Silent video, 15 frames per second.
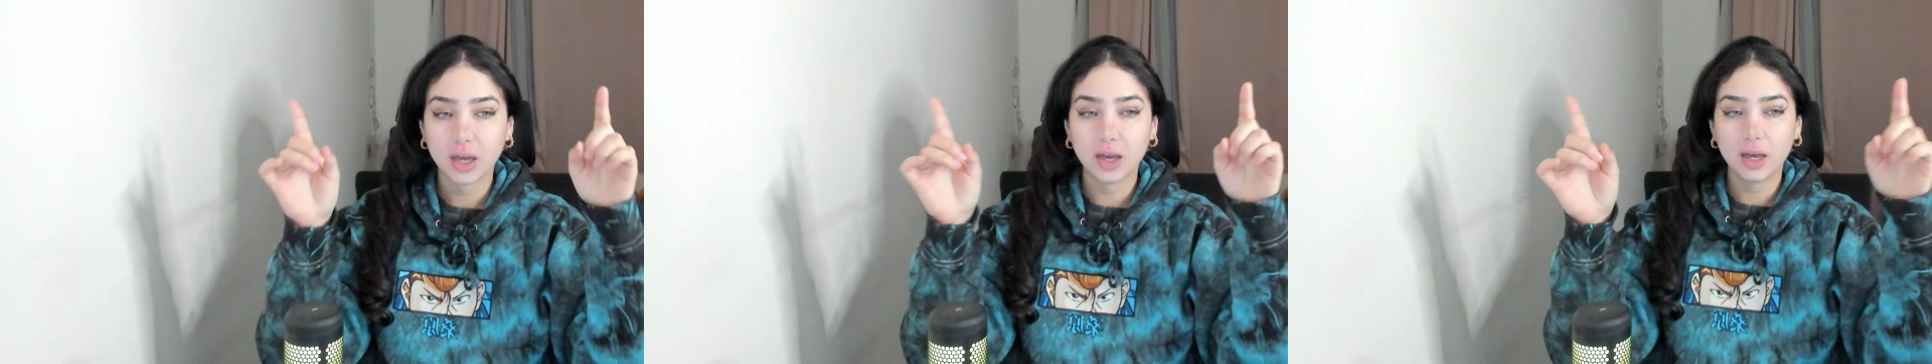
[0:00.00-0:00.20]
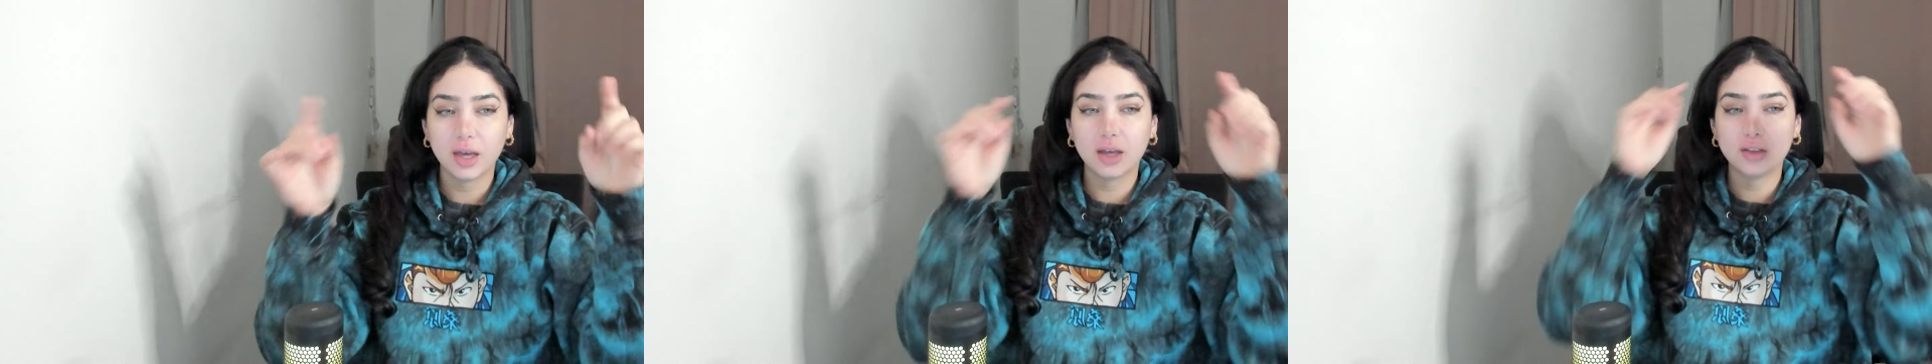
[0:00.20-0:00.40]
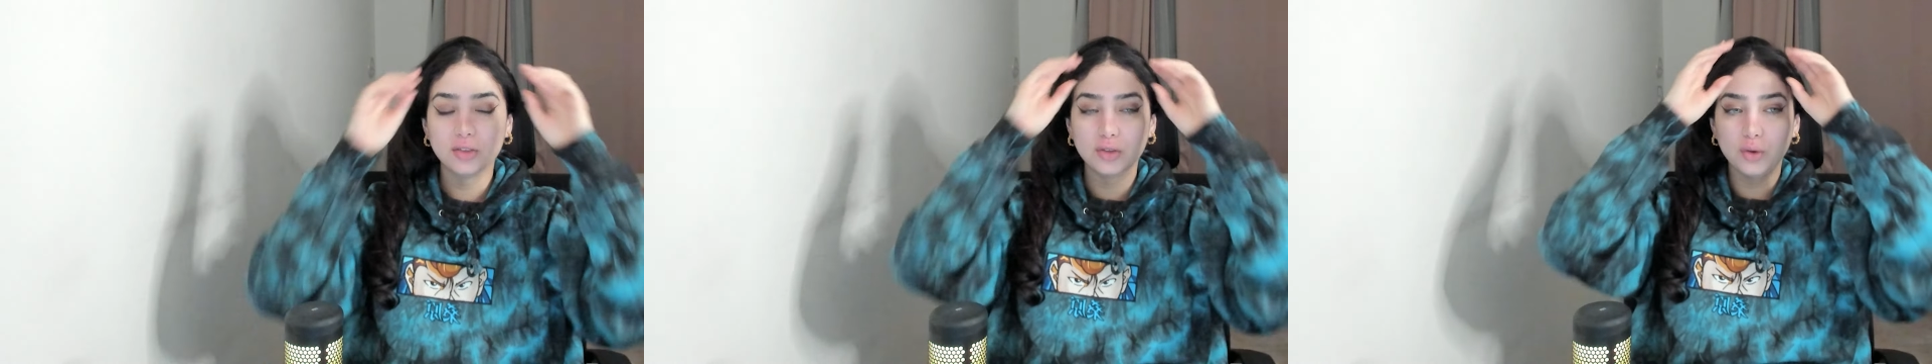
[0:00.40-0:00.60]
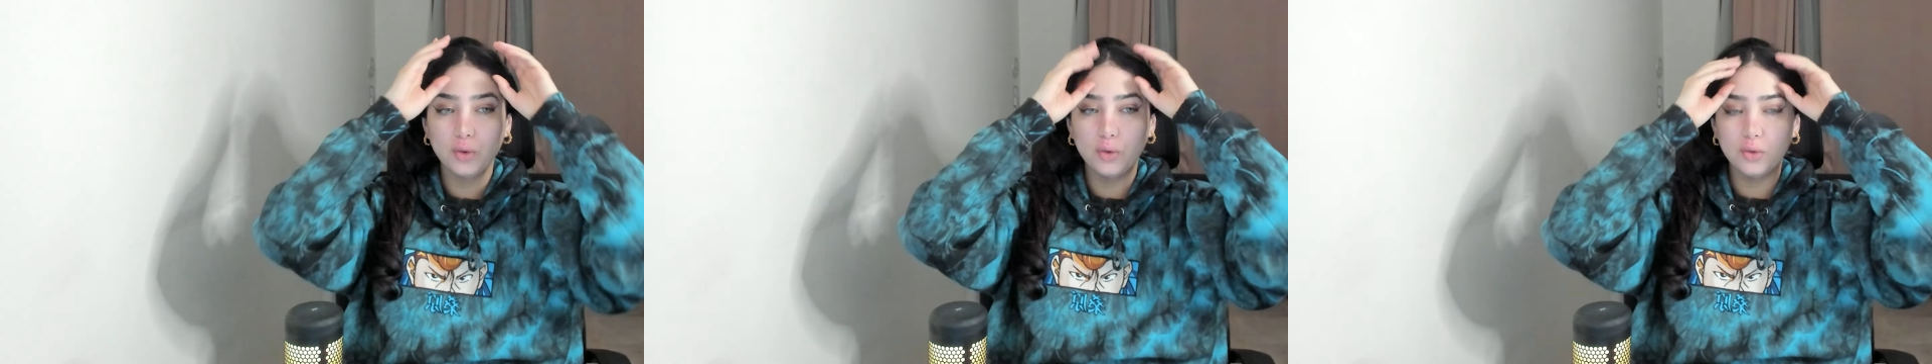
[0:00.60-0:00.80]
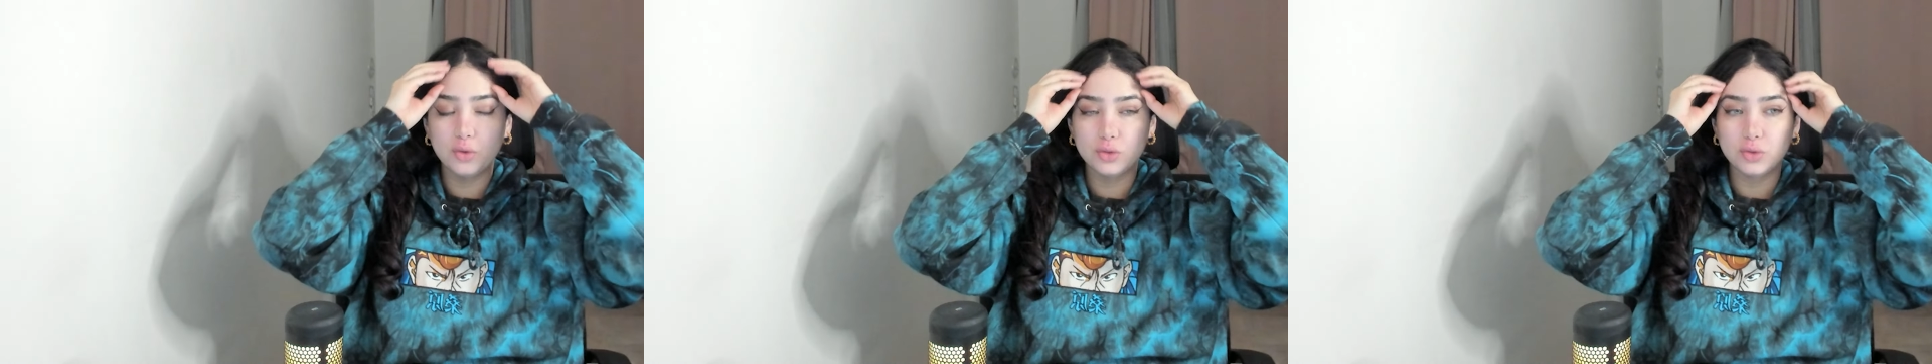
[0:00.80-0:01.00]
and
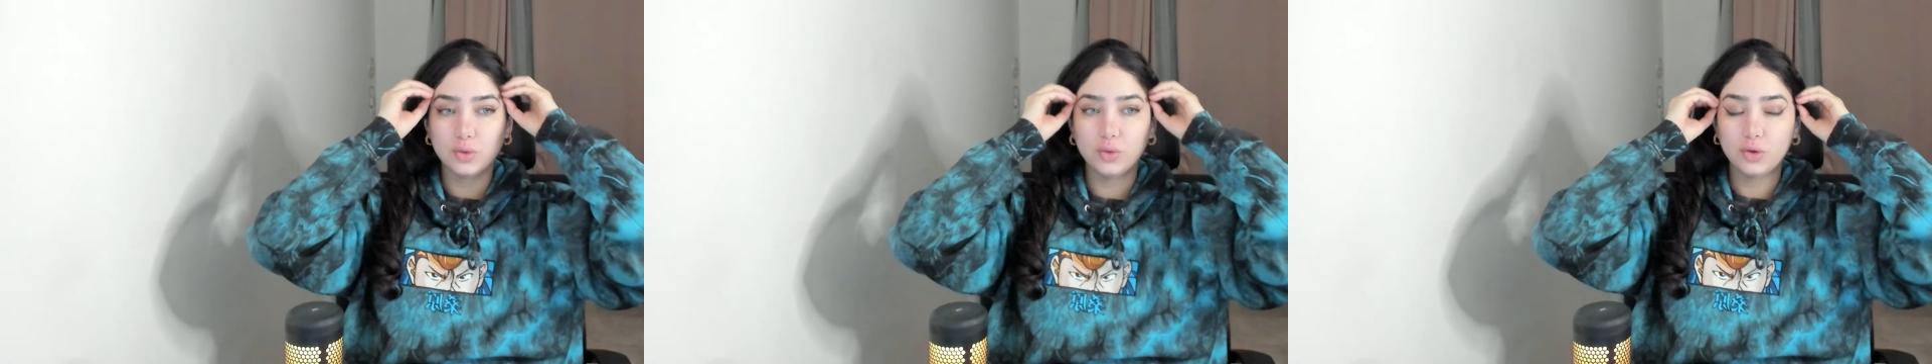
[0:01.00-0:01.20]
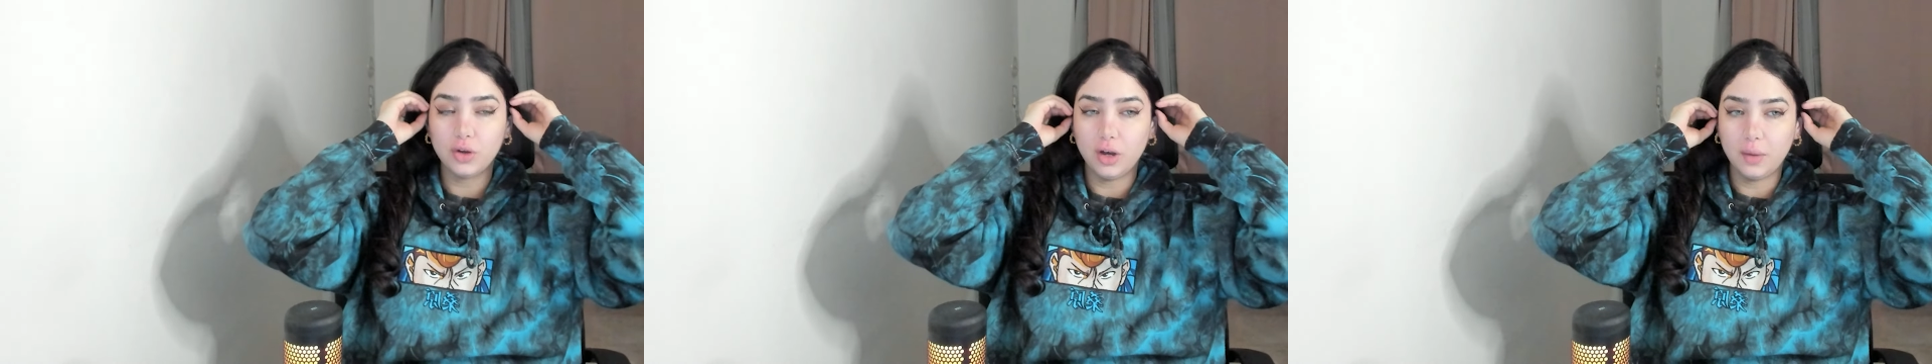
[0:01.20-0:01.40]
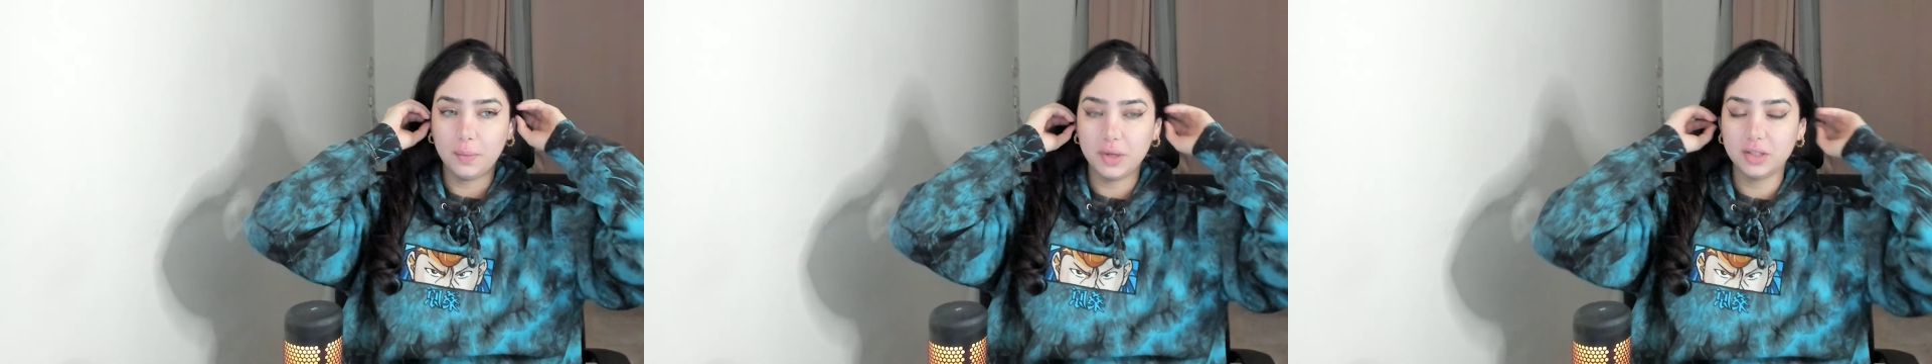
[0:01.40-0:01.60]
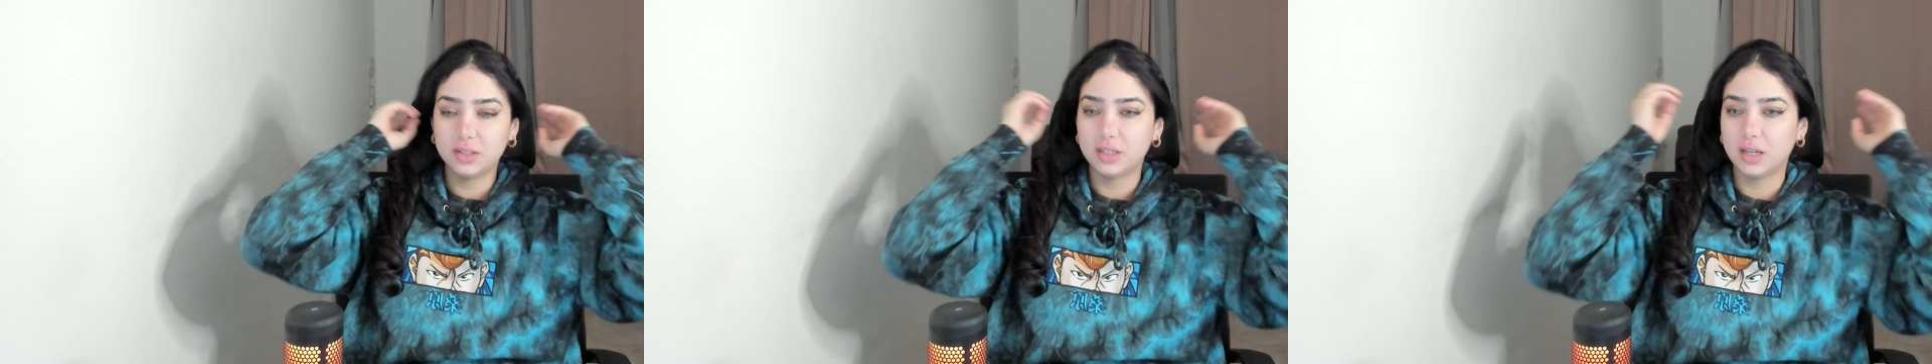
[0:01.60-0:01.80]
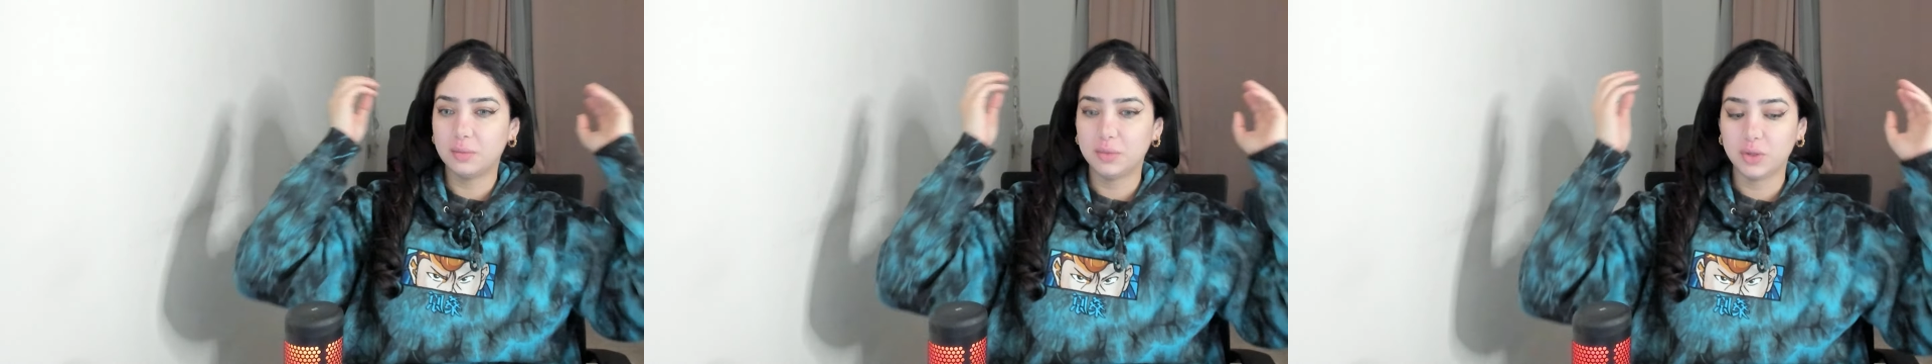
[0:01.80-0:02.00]
also comment,
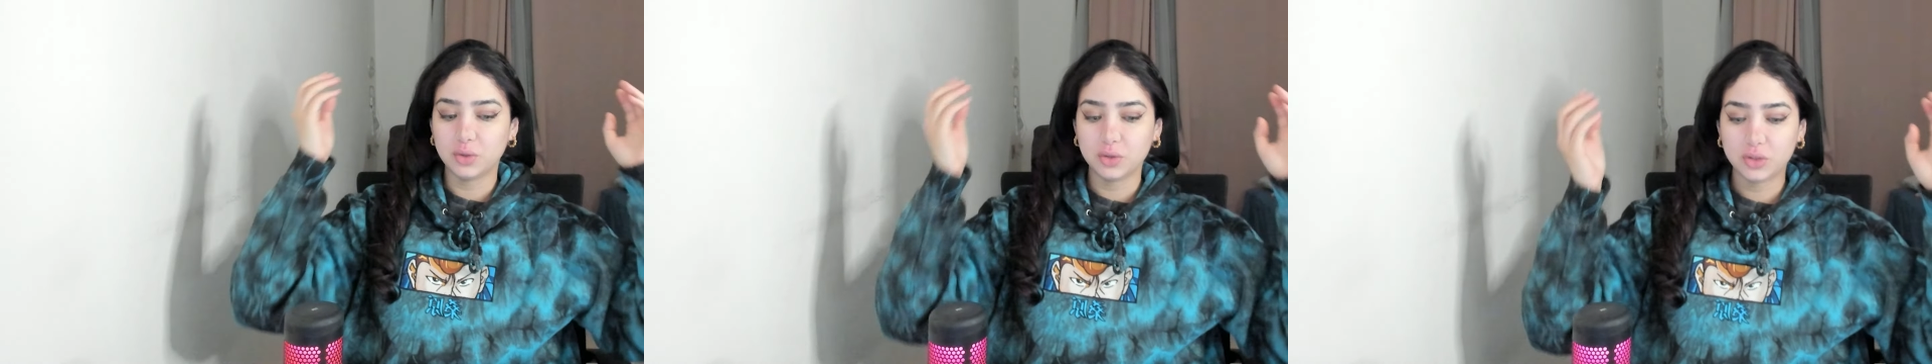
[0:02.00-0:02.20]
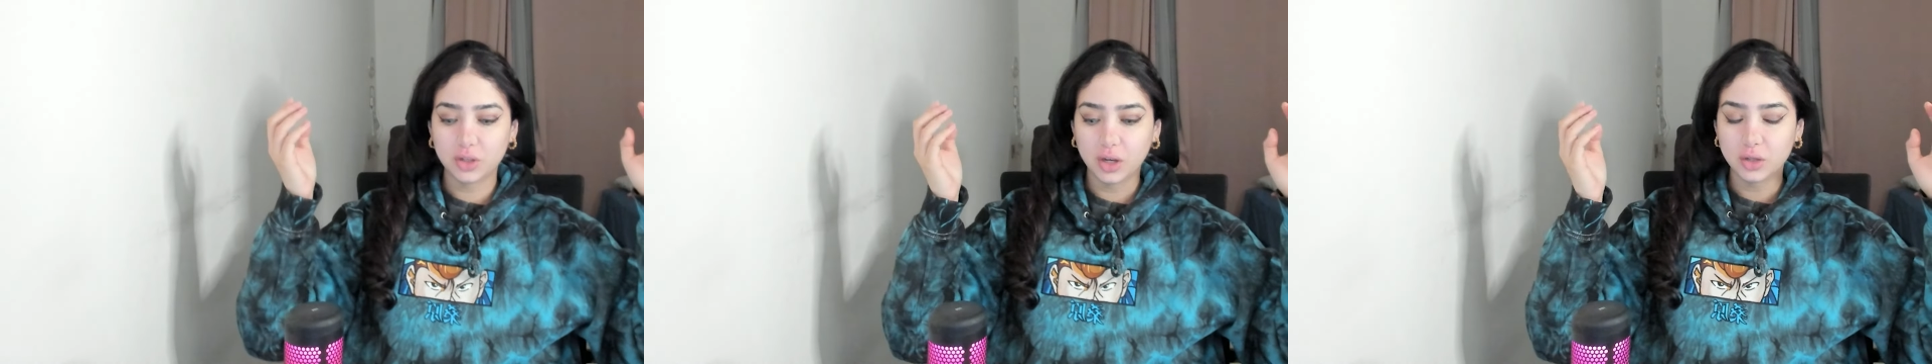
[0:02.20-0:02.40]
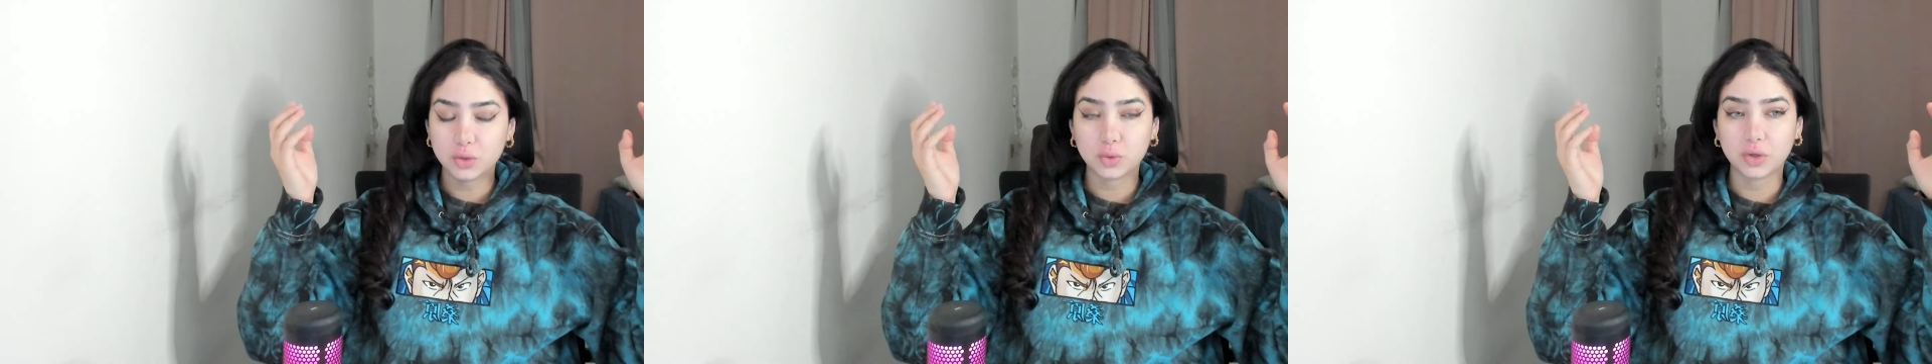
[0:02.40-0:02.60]
tell me your thoughts.